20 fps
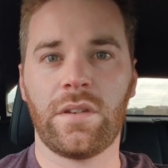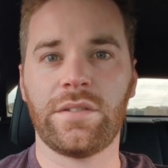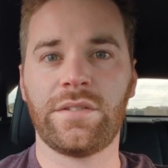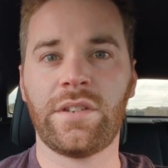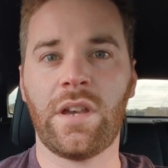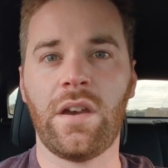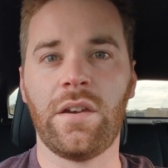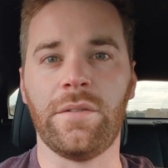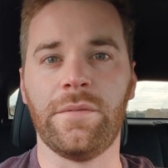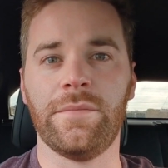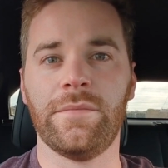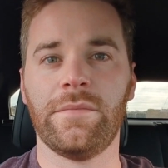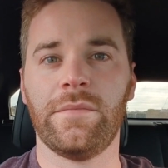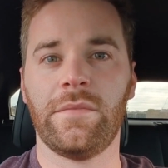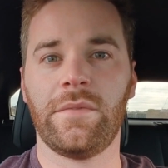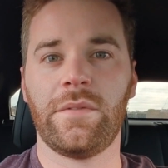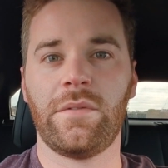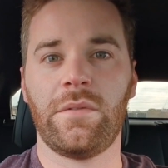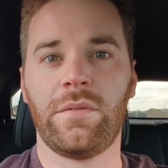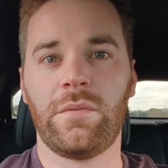So
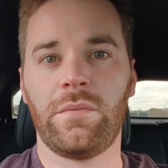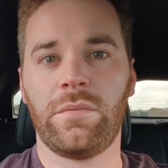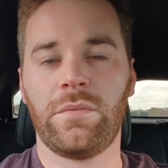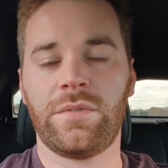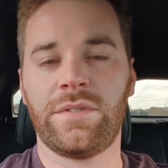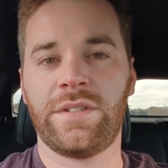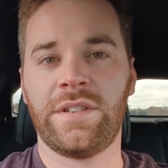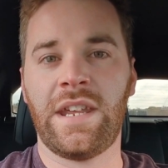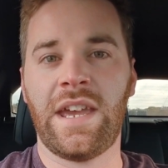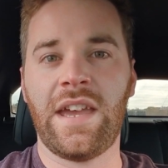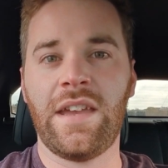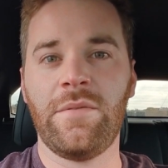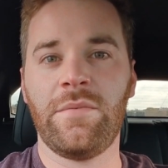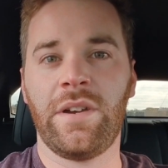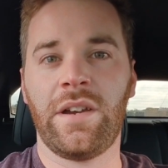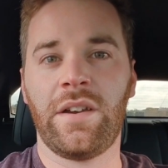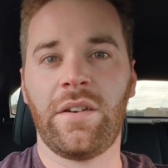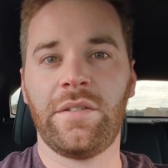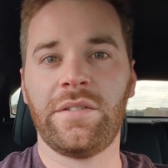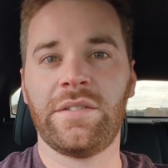today
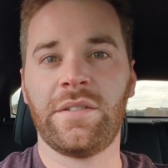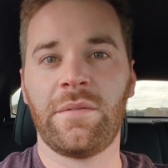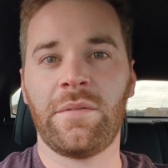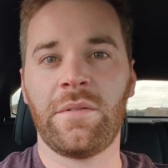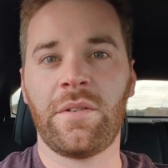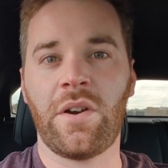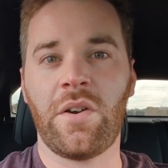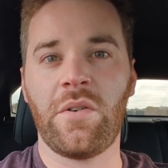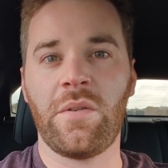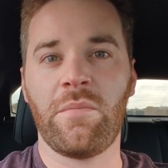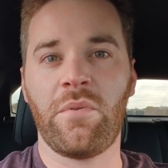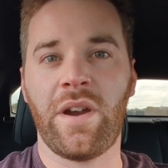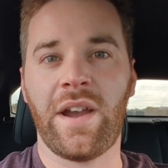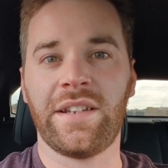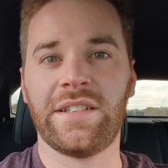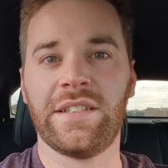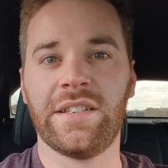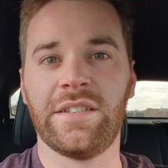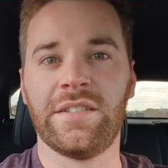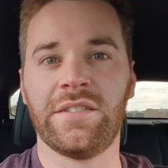we're going to go and
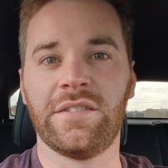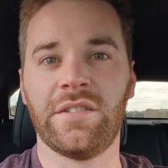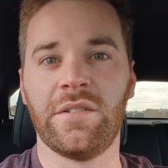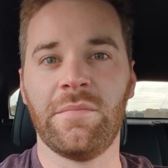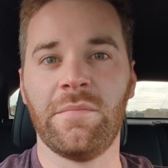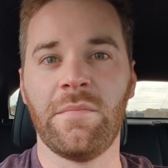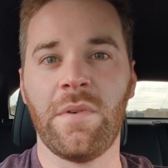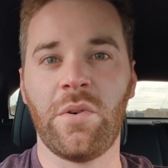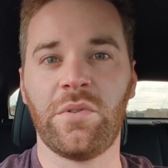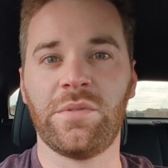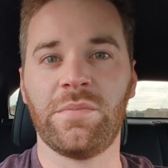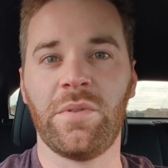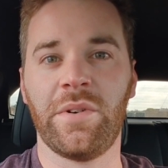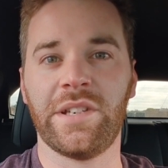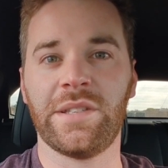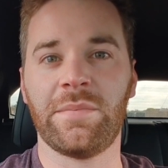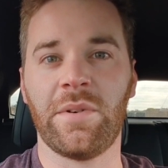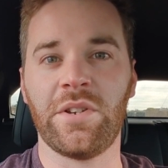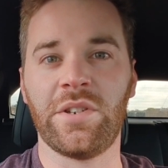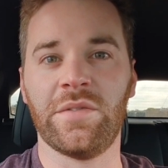practice some multiple
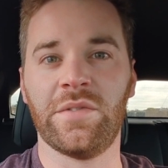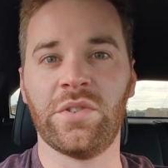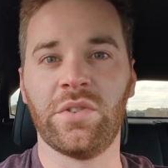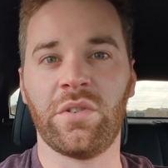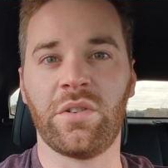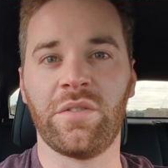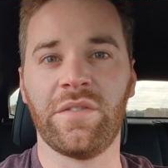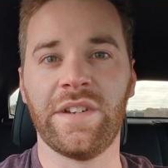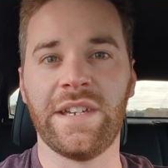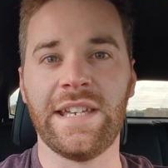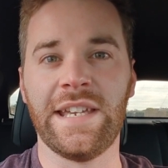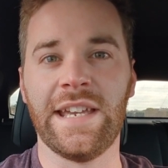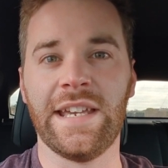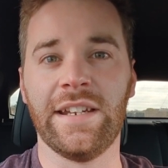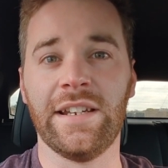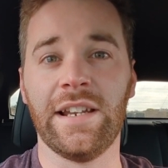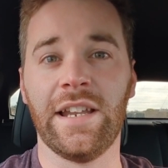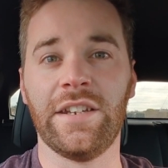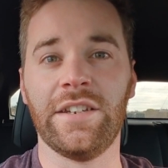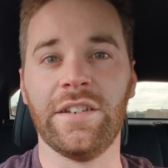exposure photography
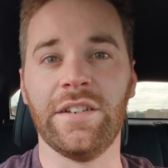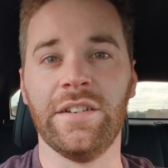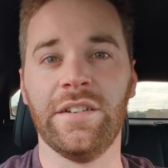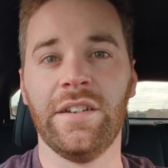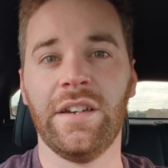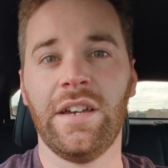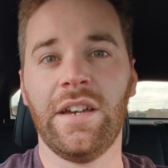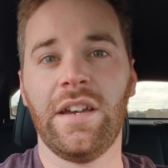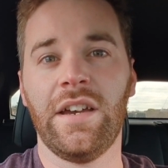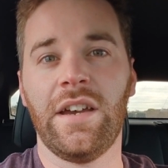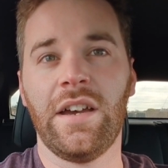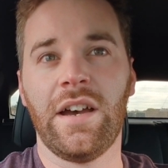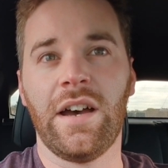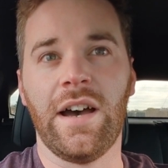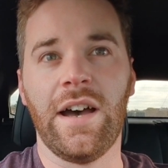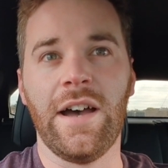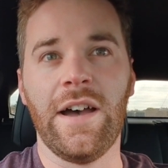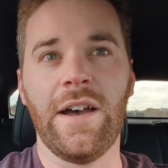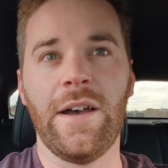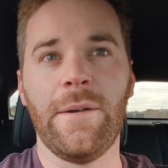in London.
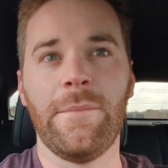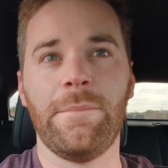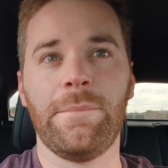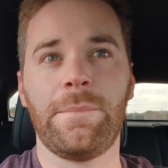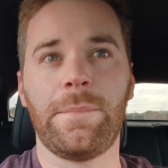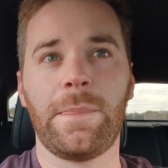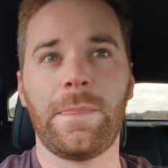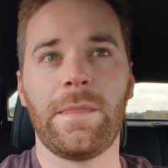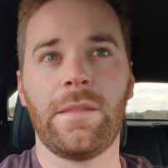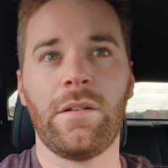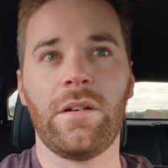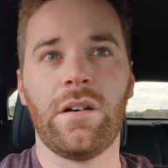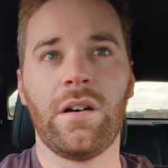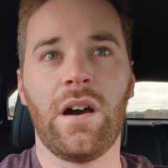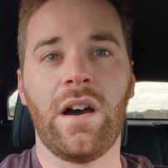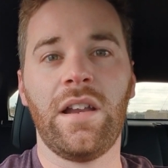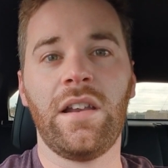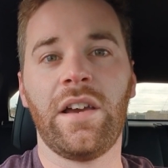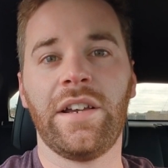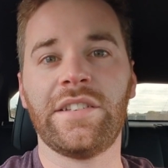I
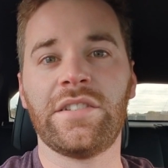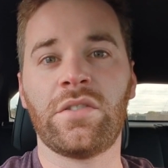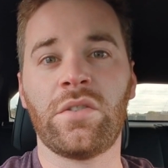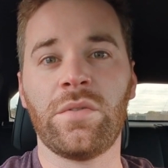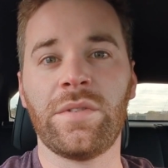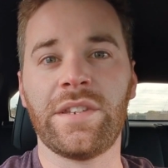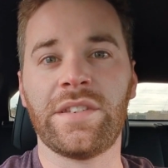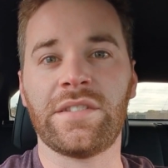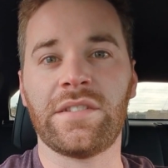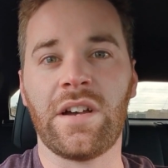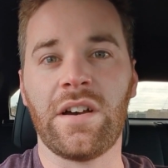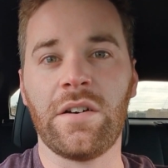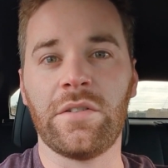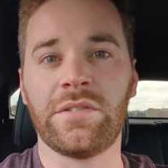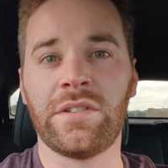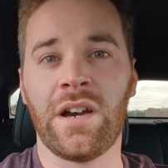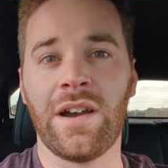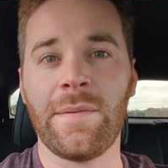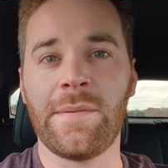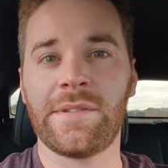like to call this style
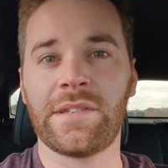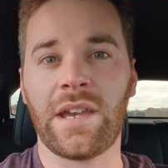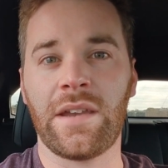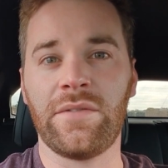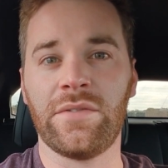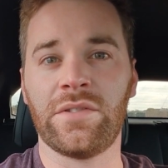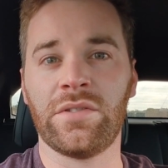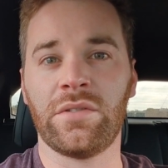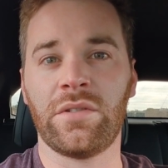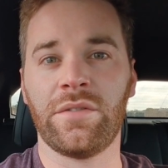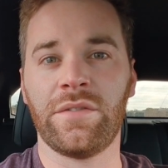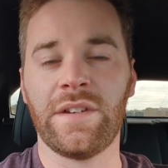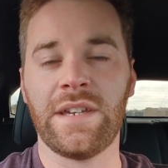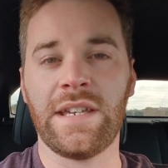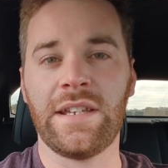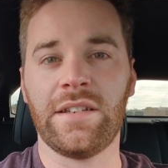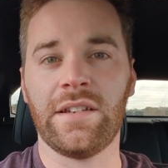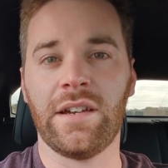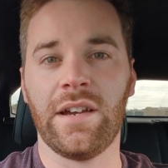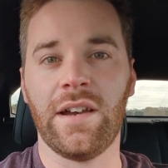timescape
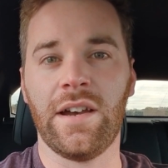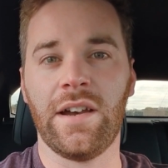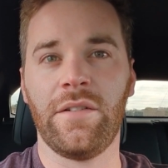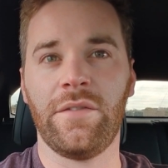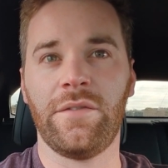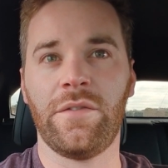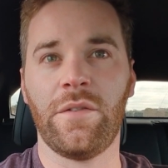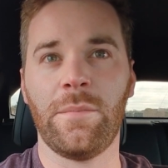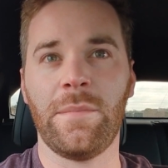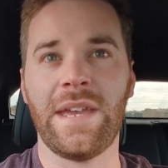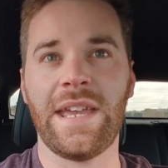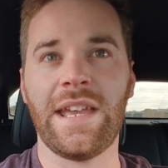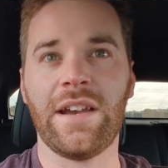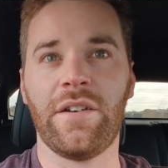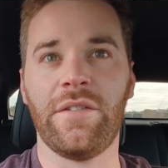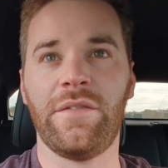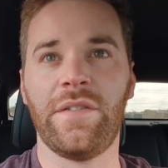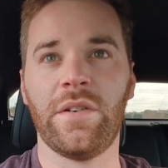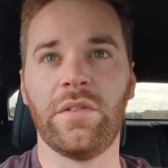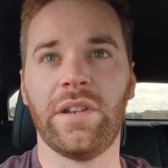photography. For me,
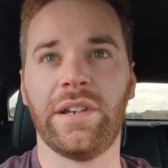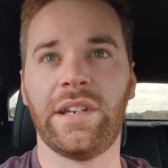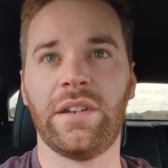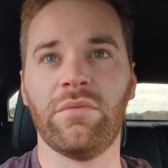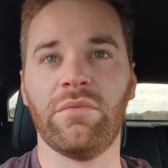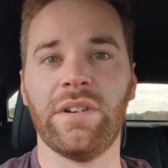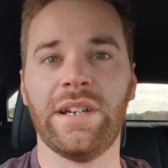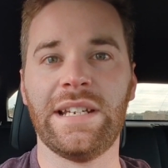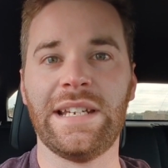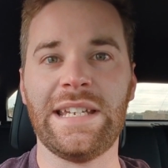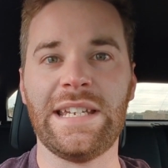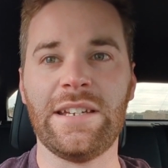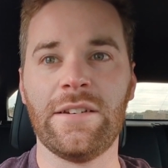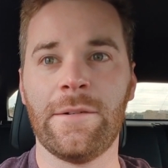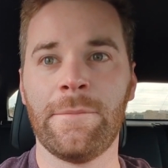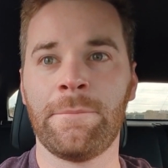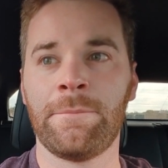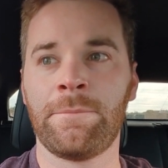I feel like it really